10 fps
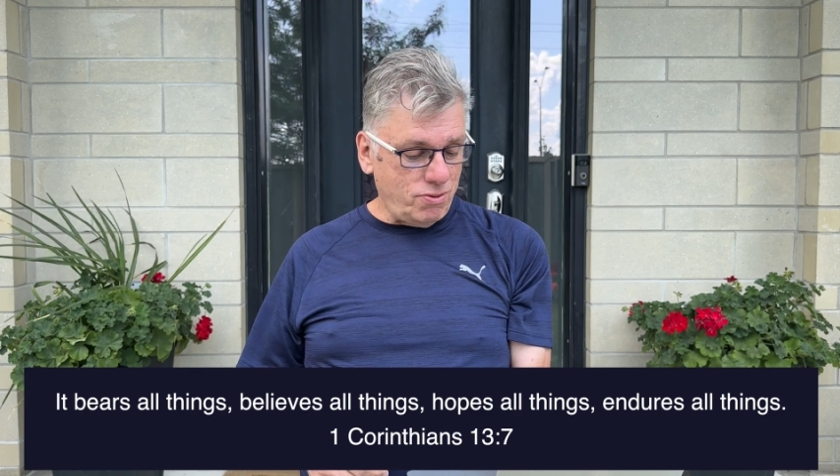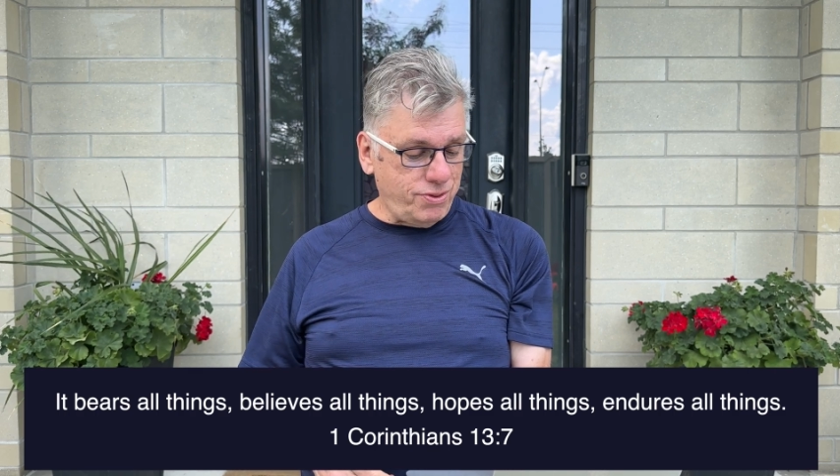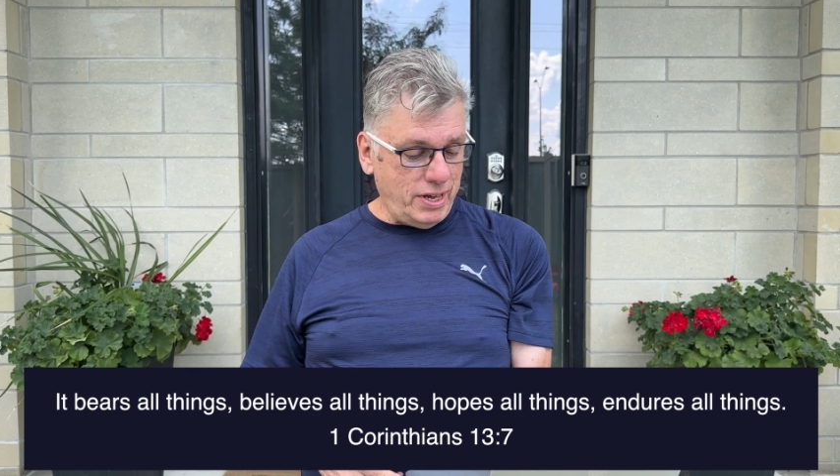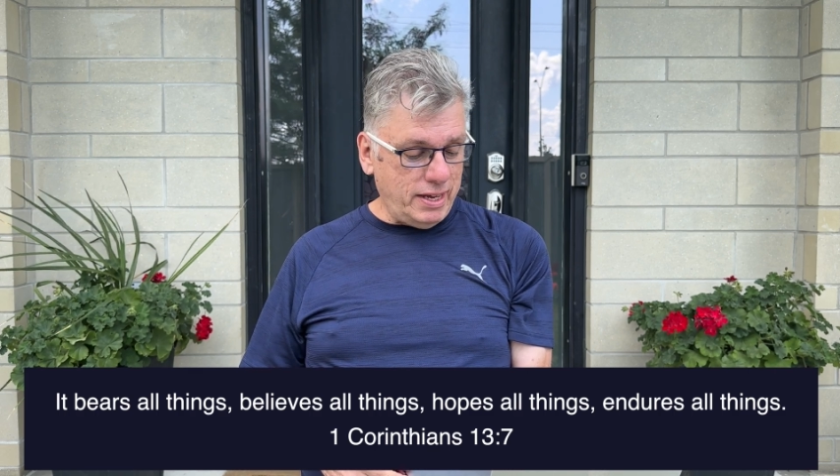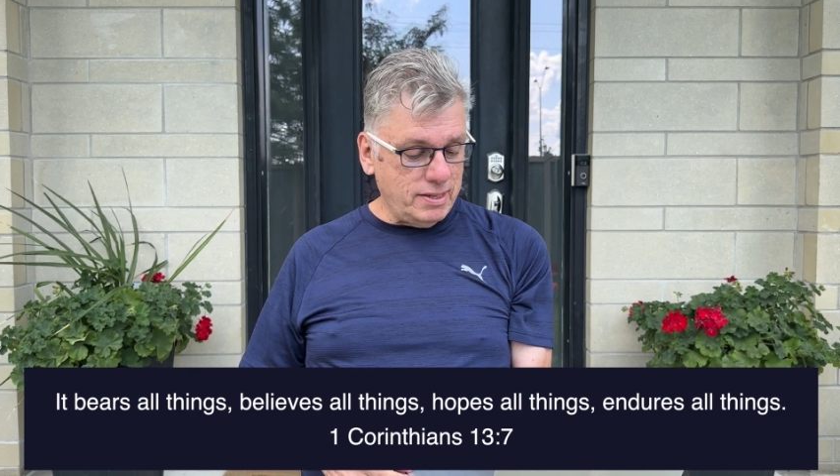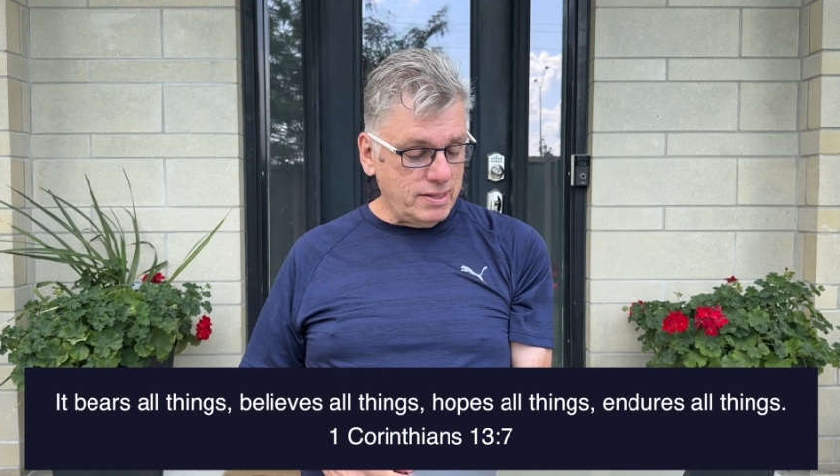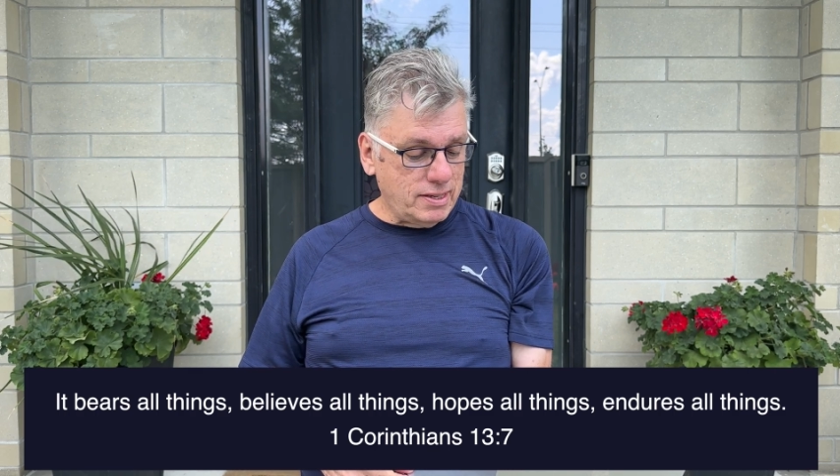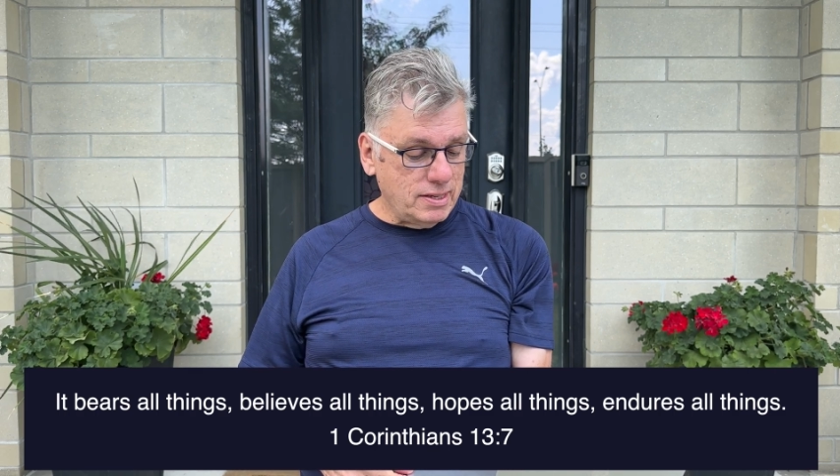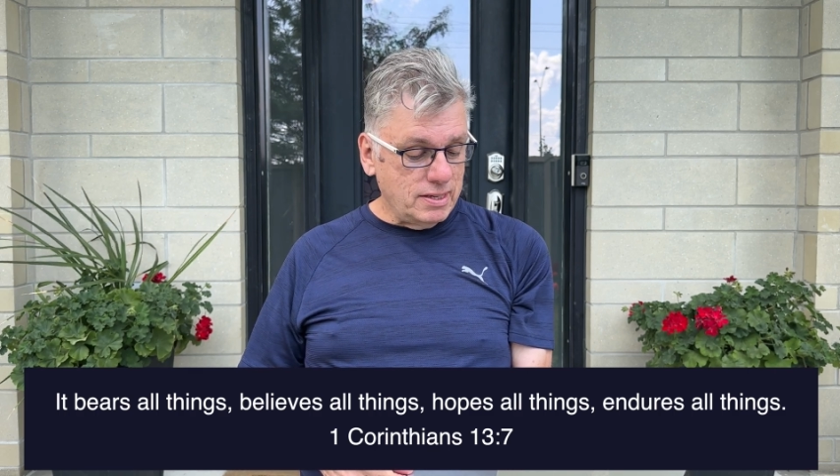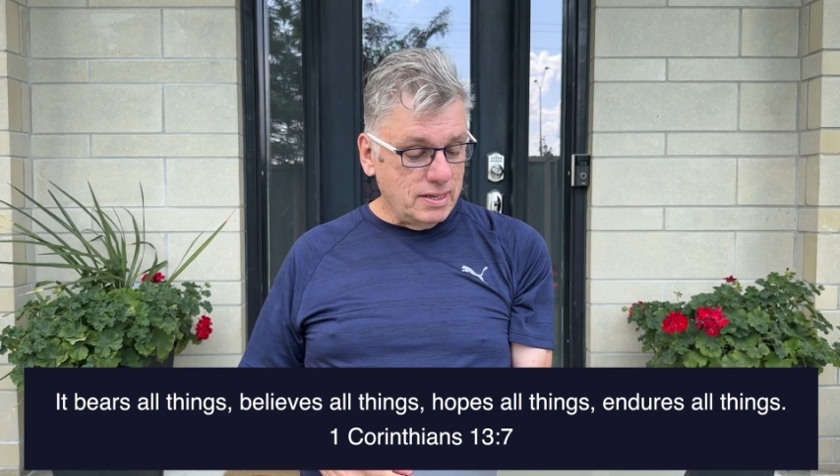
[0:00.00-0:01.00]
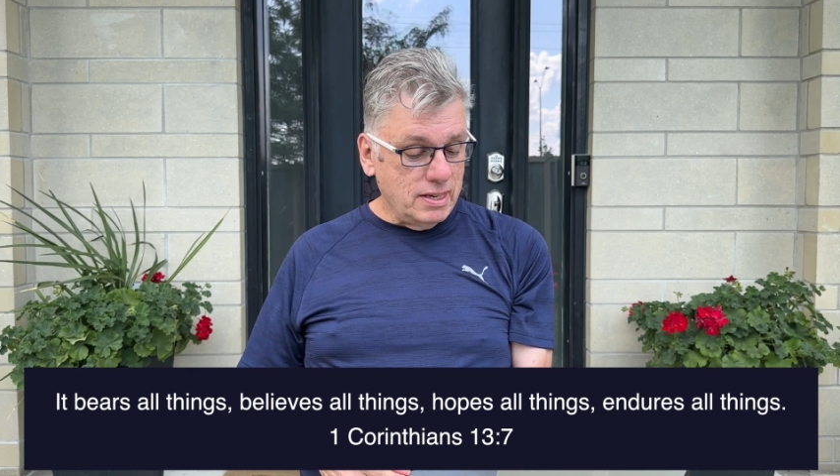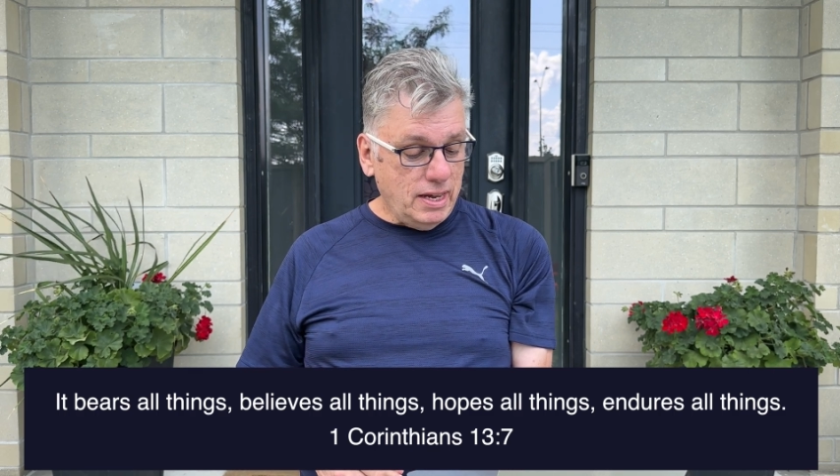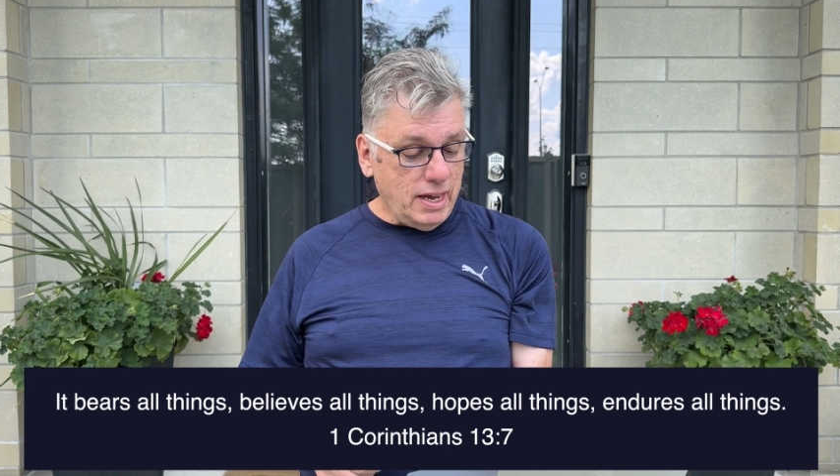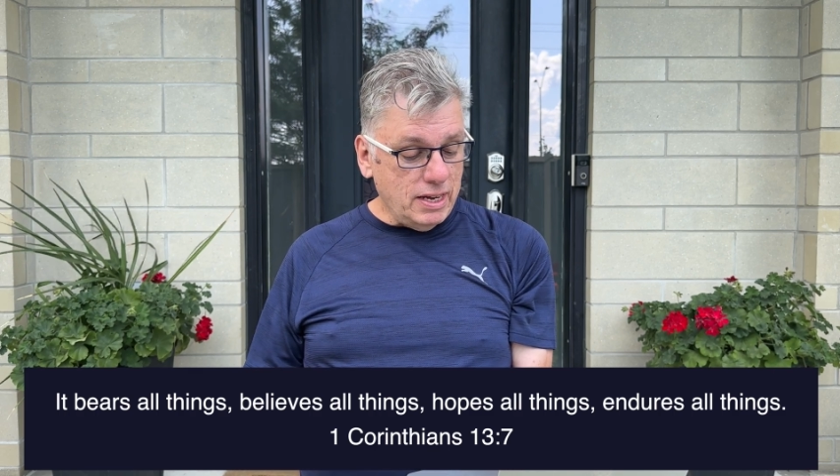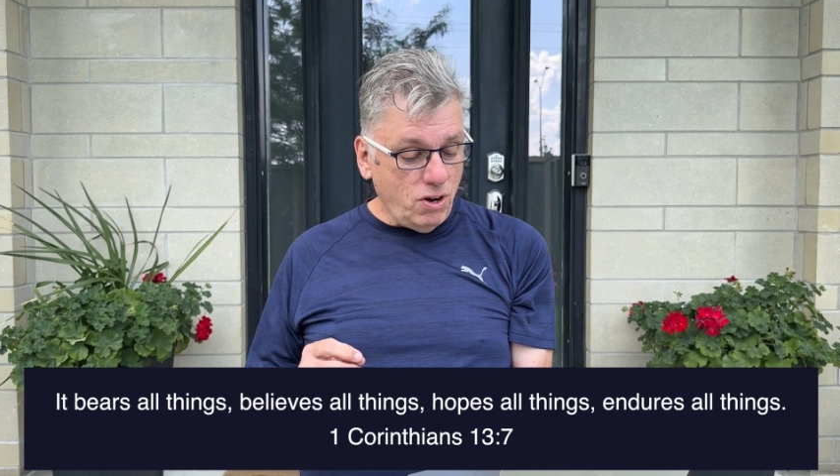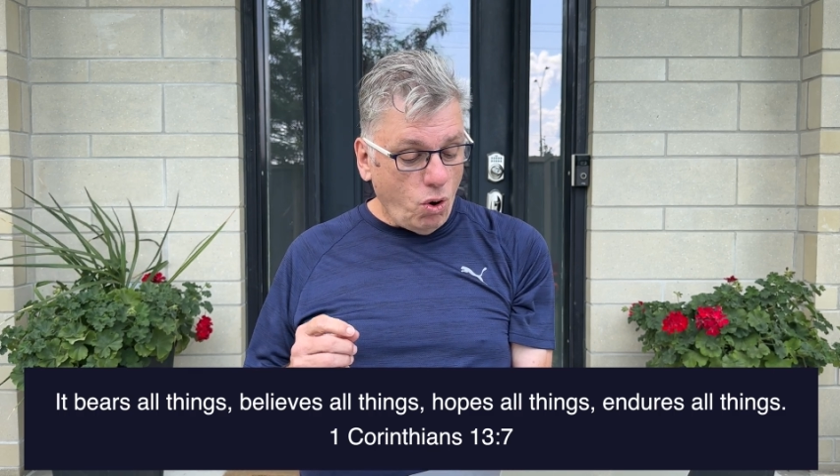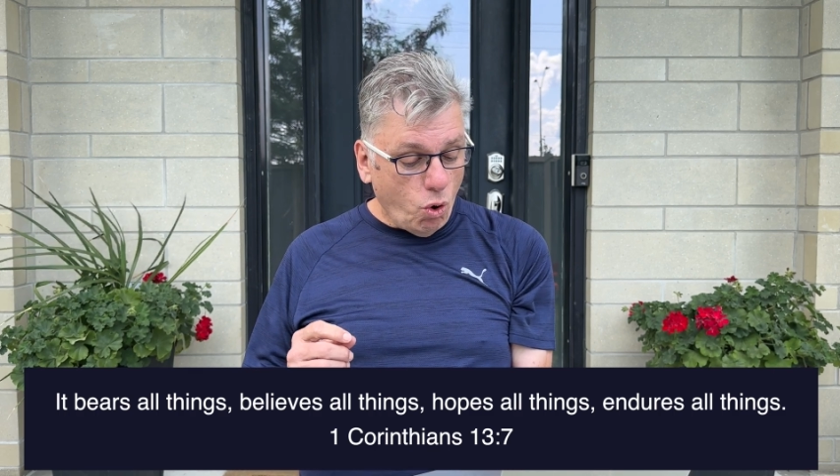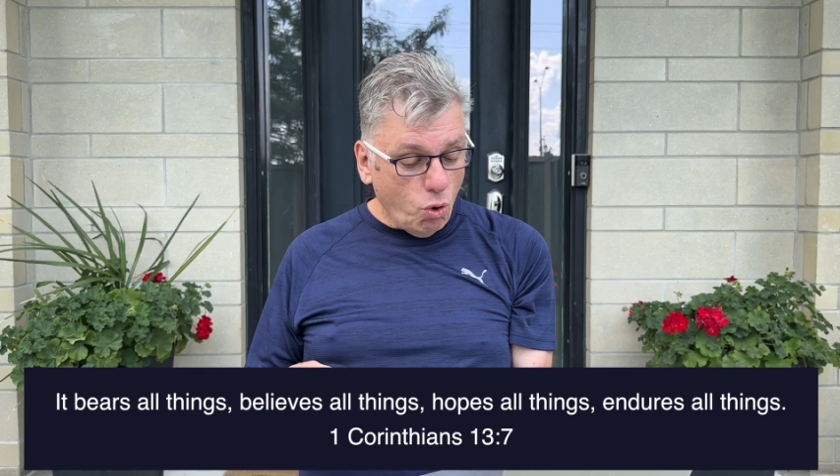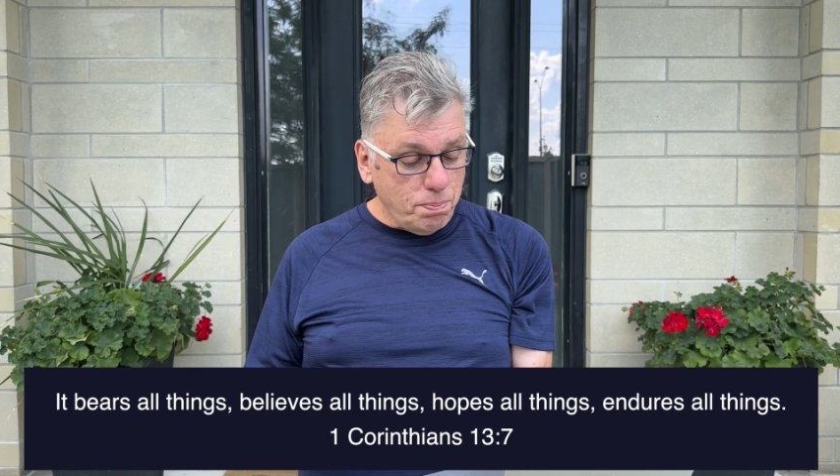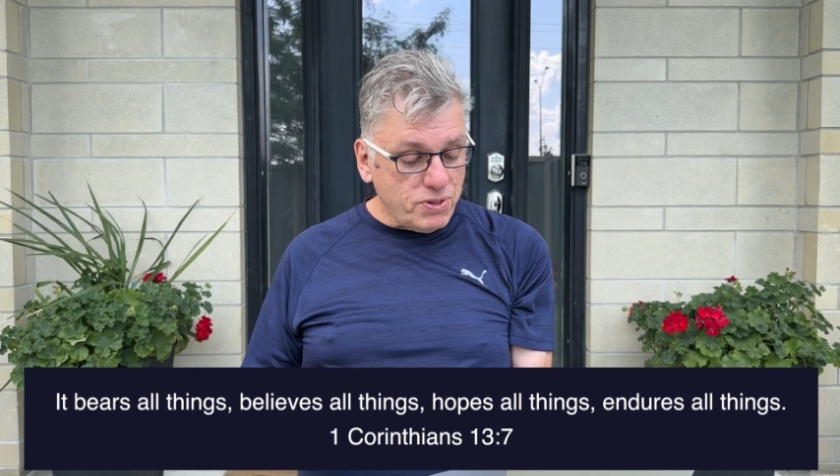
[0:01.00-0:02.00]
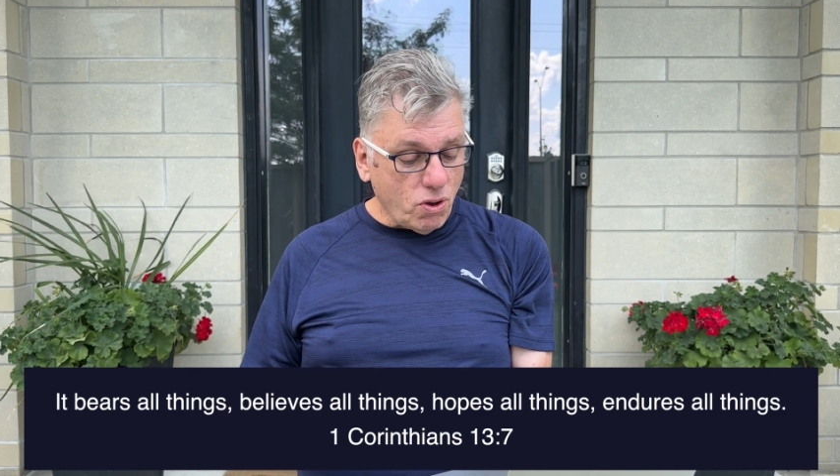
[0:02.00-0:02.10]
things, it hopes